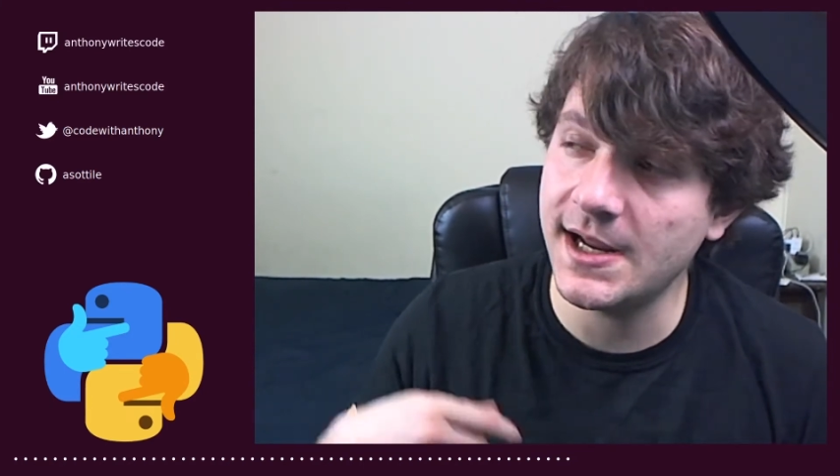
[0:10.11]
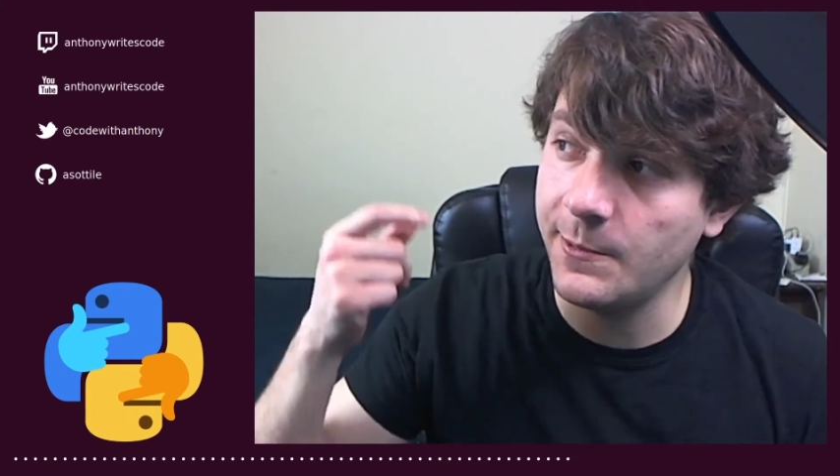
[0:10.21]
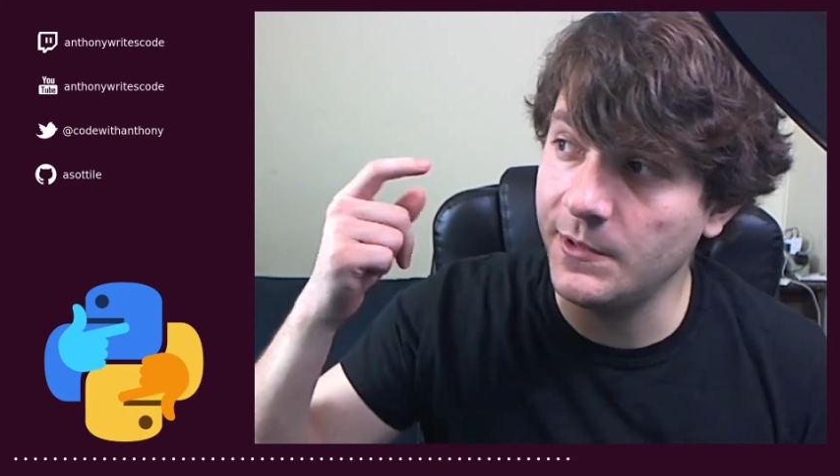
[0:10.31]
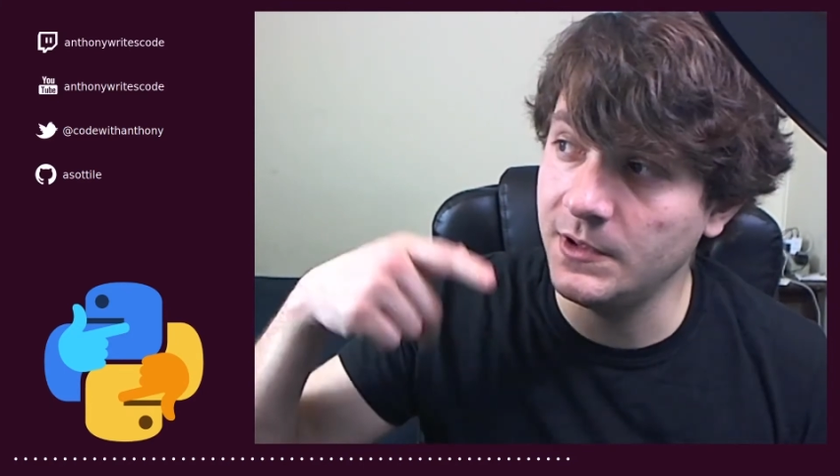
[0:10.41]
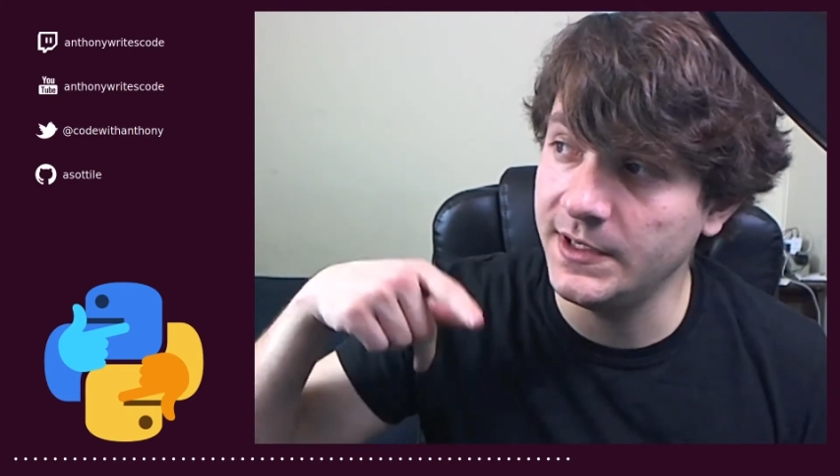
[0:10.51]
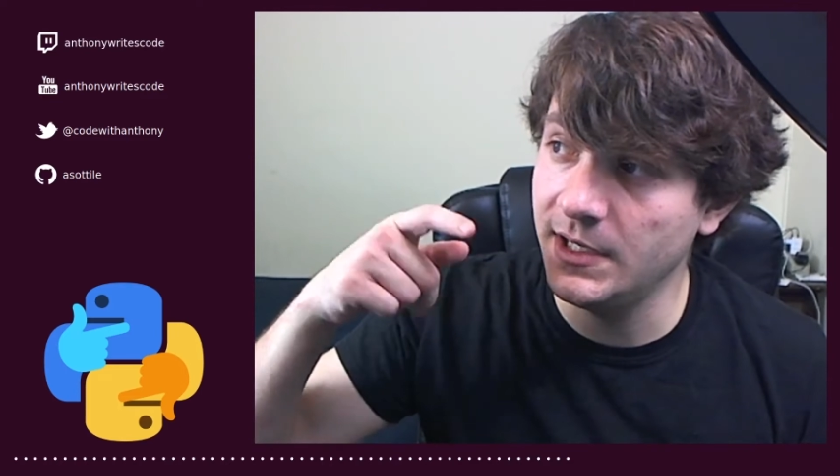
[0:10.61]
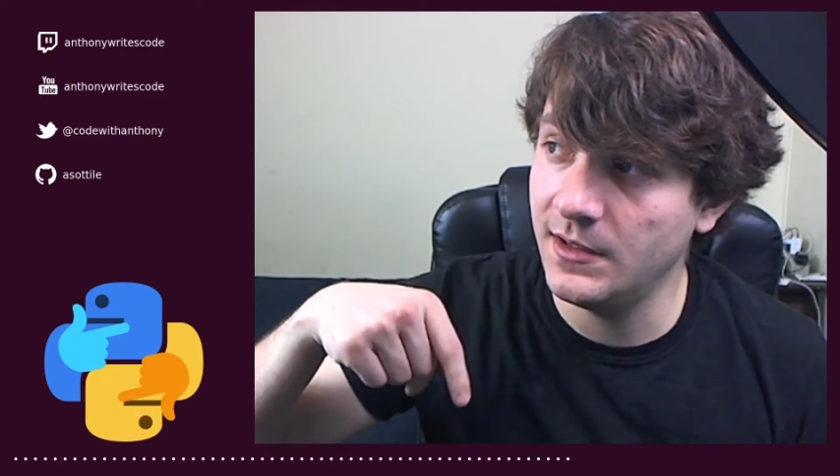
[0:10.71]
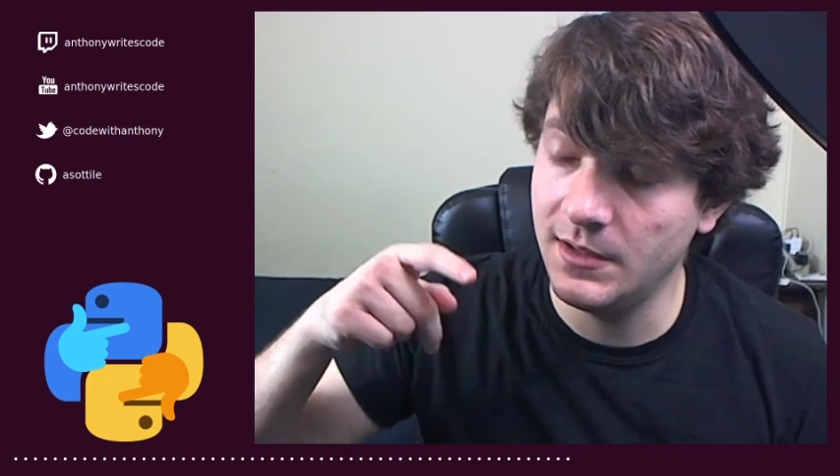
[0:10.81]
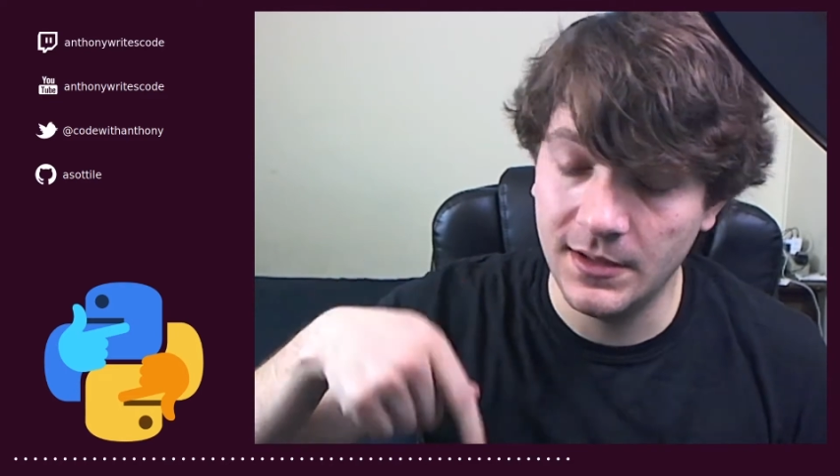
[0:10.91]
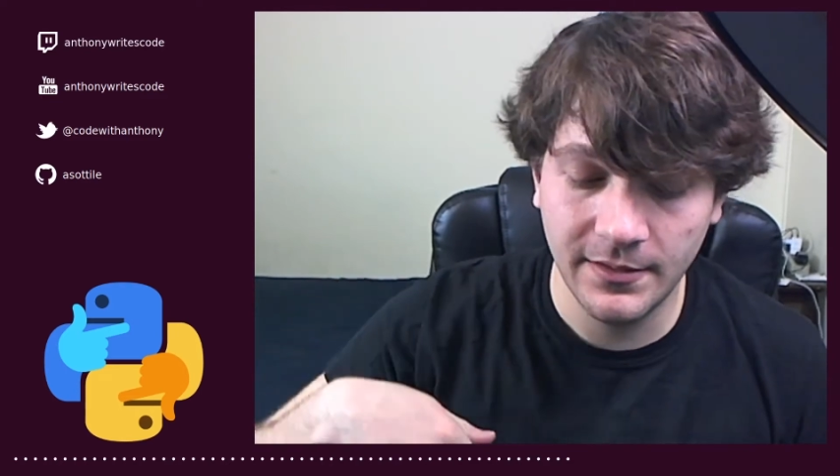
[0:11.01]
I will link
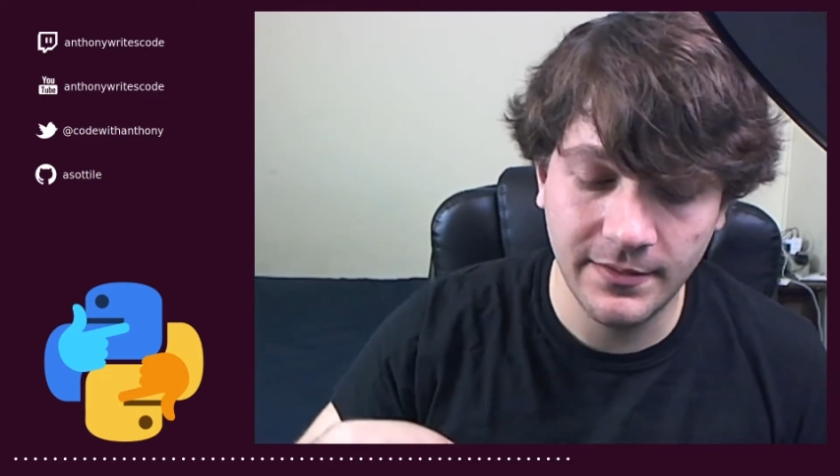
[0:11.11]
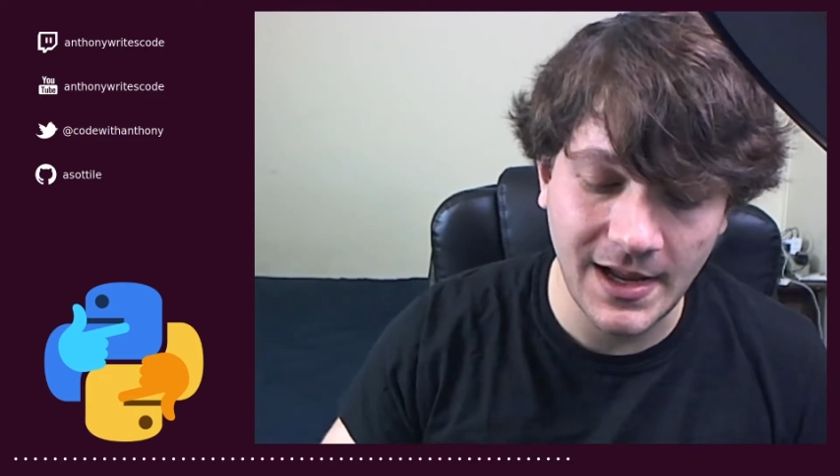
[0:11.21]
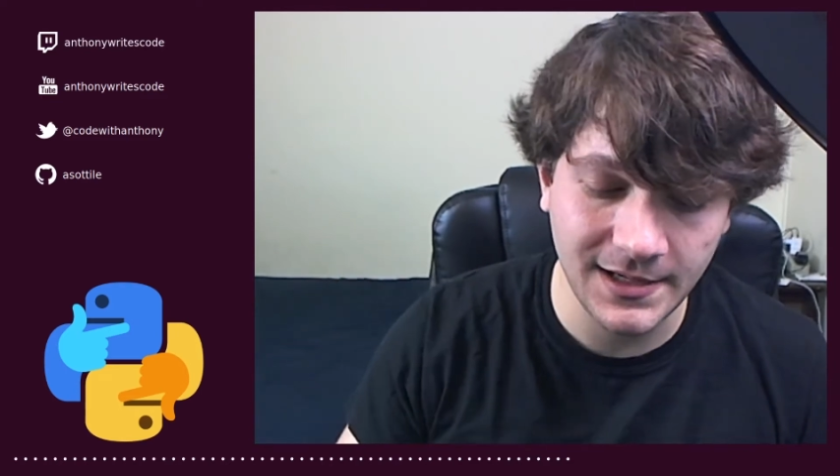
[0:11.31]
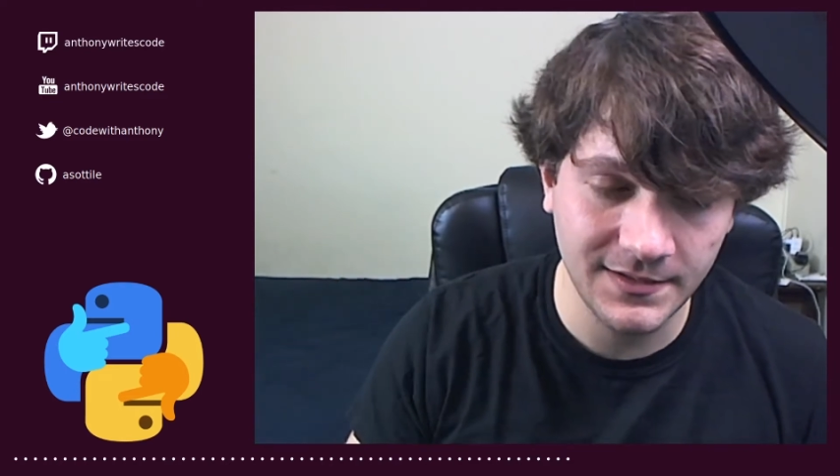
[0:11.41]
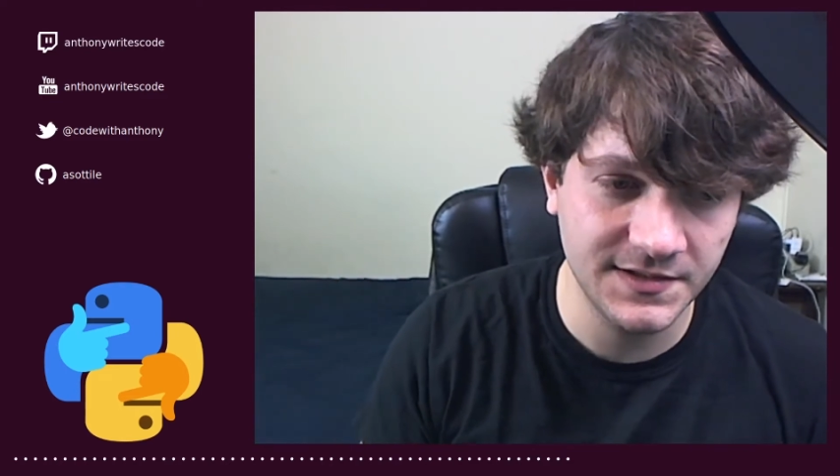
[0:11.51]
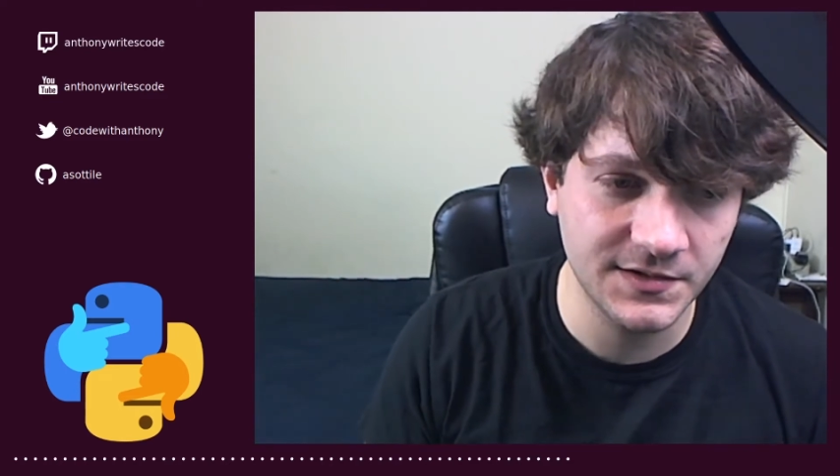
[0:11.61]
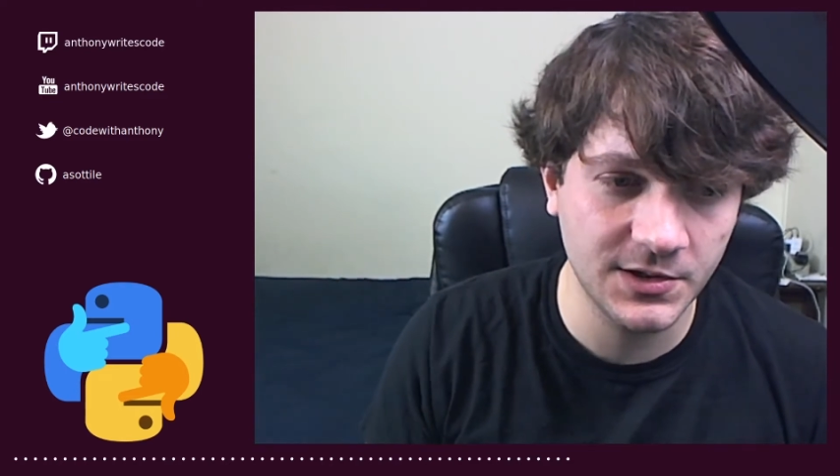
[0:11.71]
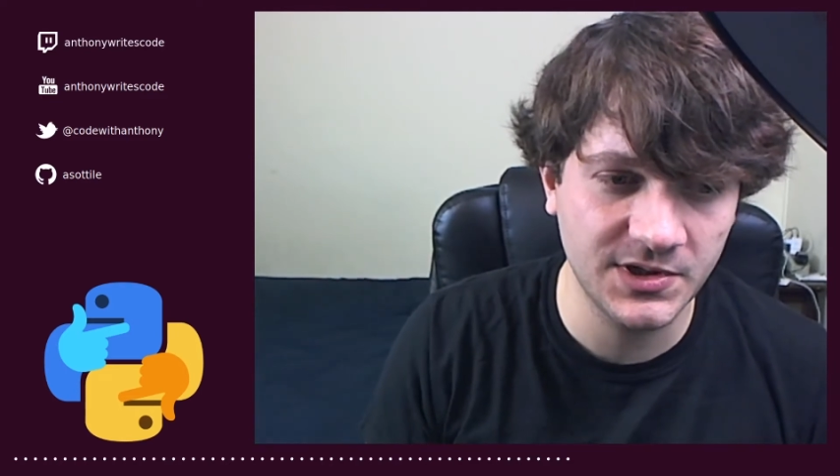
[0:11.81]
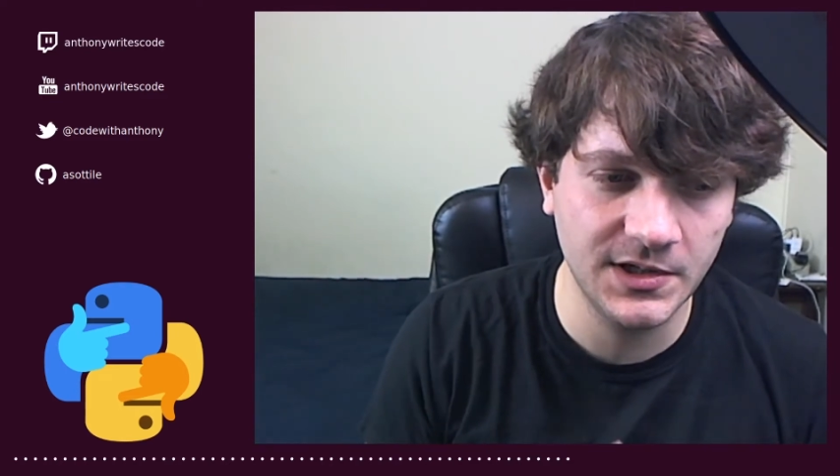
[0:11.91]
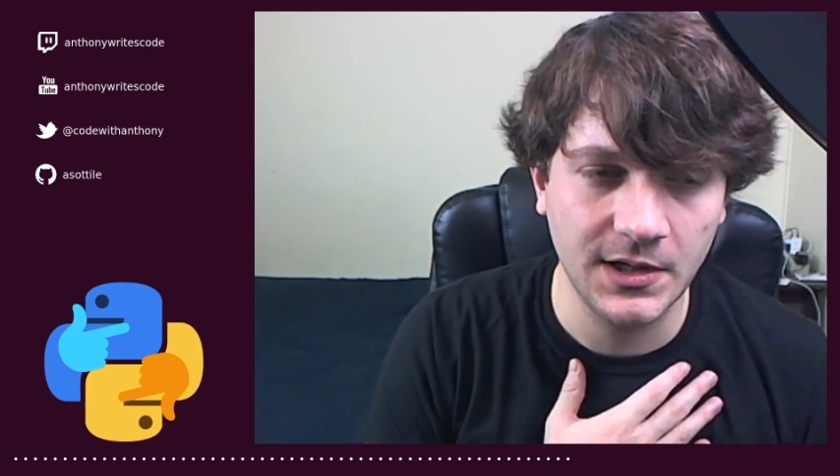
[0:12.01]
that in the
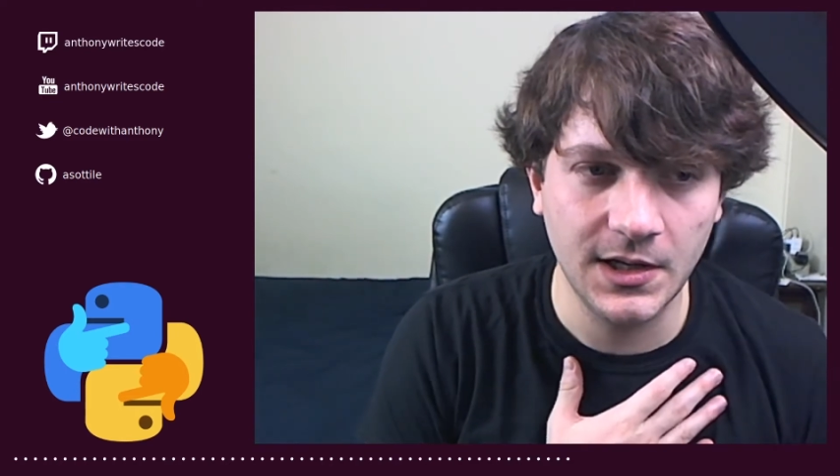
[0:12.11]
description.